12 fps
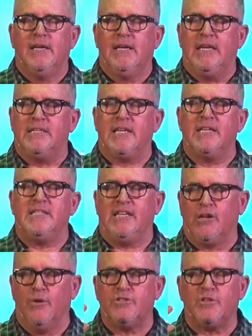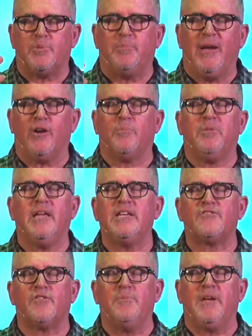He says he goes to prepare a
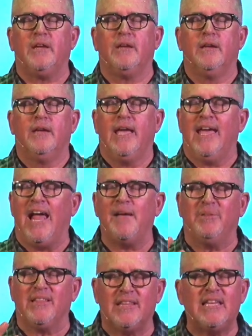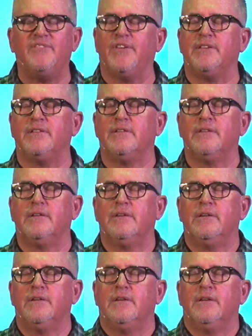place for me, and I believe it.
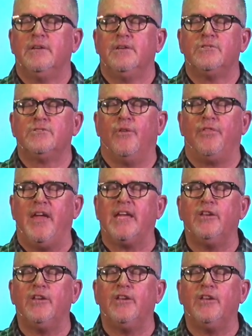So thank